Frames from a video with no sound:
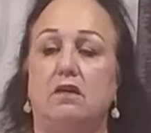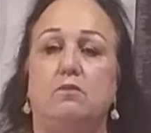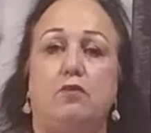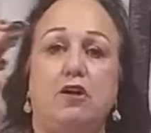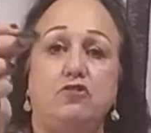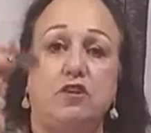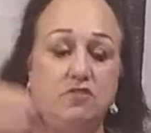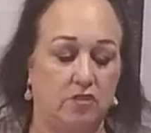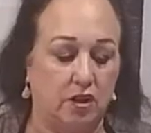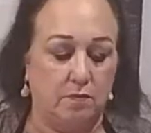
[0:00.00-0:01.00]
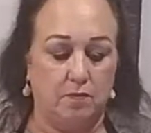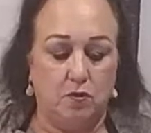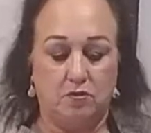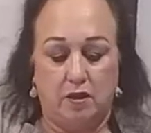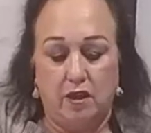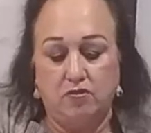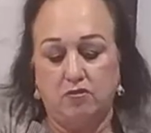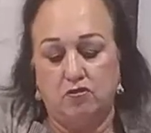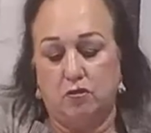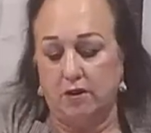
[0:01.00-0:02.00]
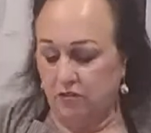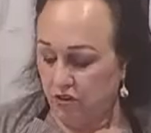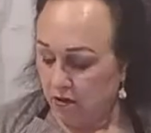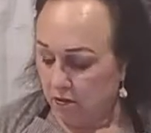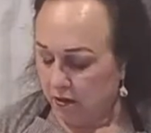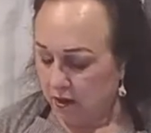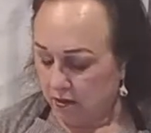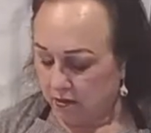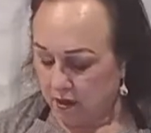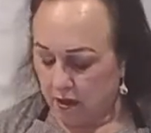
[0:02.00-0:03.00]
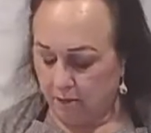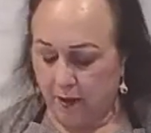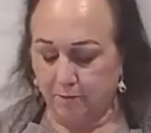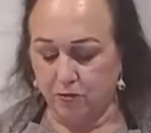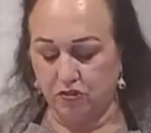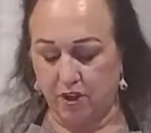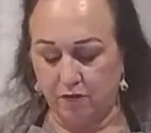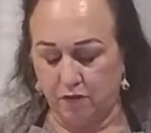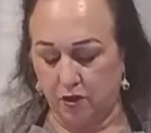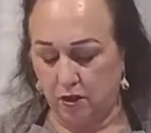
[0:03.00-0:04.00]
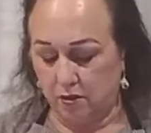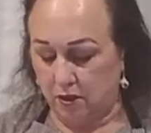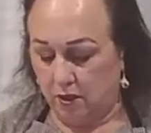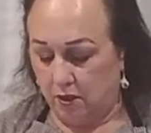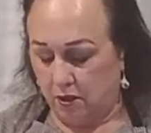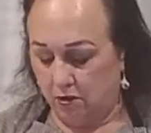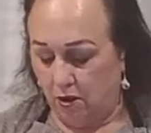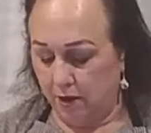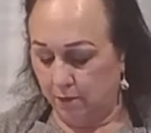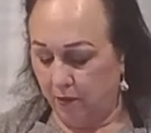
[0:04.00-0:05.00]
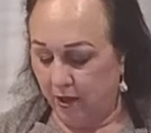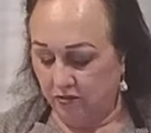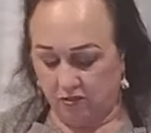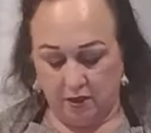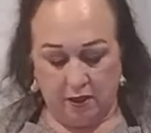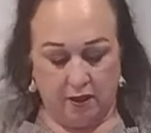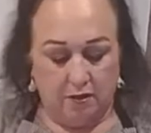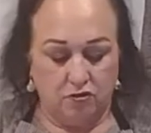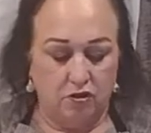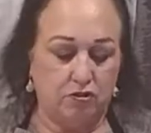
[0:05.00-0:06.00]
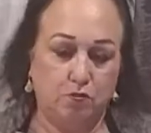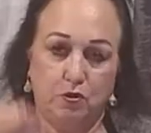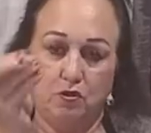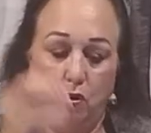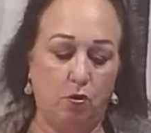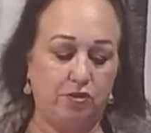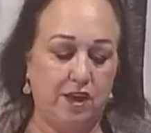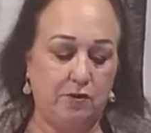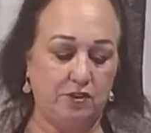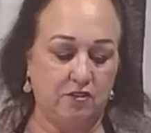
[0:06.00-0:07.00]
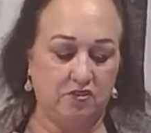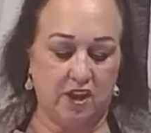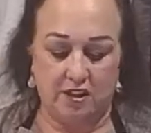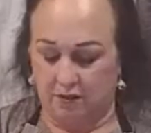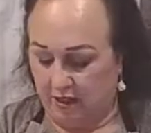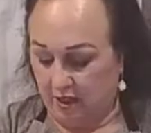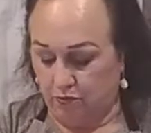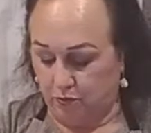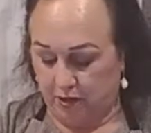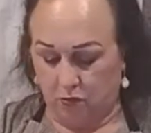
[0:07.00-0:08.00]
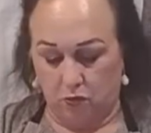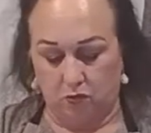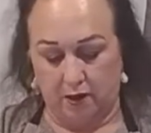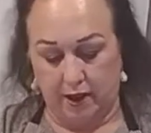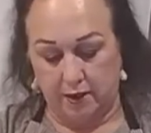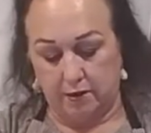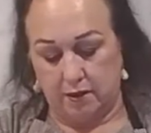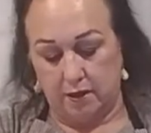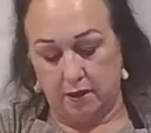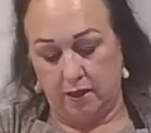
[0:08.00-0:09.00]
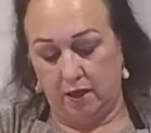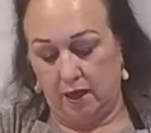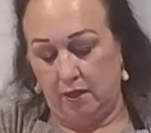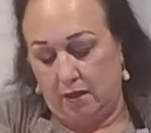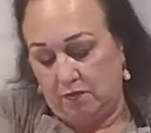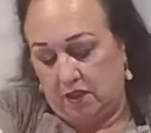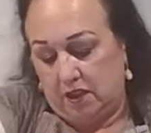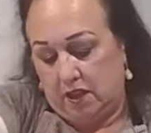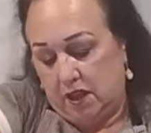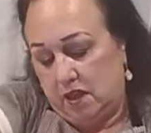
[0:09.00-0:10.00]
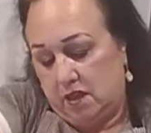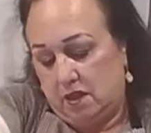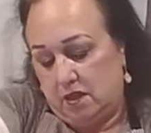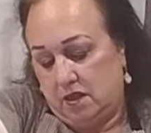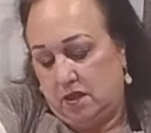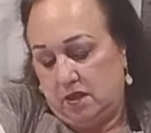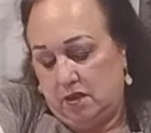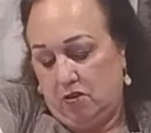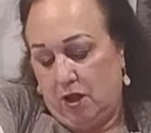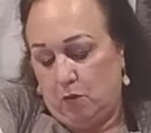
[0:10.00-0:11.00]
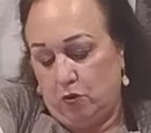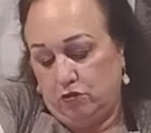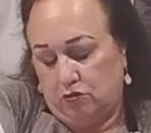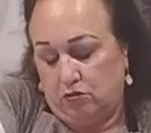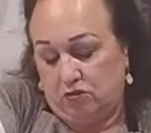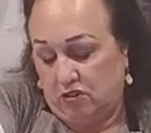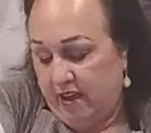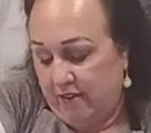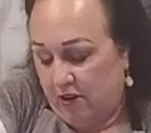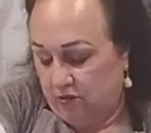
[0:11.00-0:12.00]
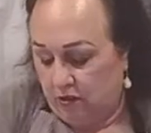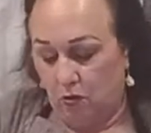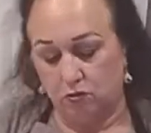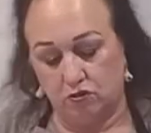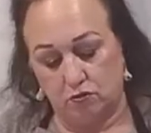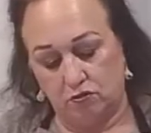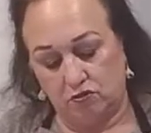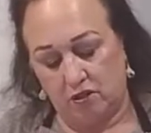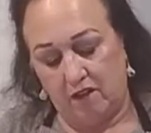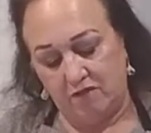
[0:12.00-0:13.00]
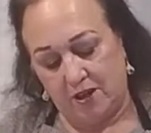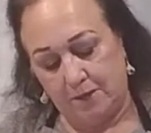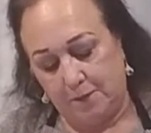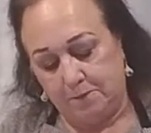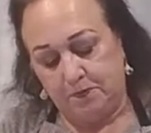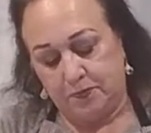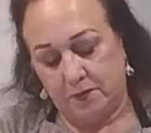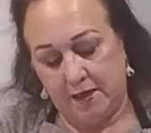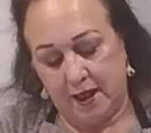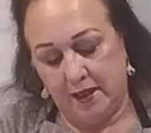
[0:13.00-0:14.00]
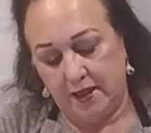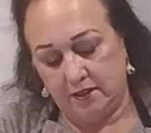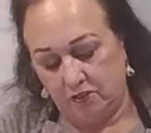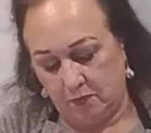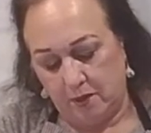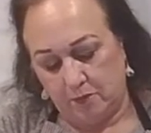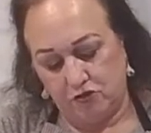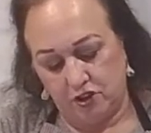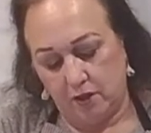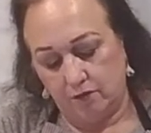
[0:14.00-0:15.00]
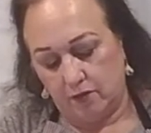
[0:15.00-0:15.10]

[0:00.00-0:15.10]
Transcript: brush that has a storage here in the Pampered Chef garlic press. So you just put the whole thing with the skin. That's pretty cool, right? I'm digging it. I'm old school, so I have all the old school stuff. And man, I like this Pampered Chef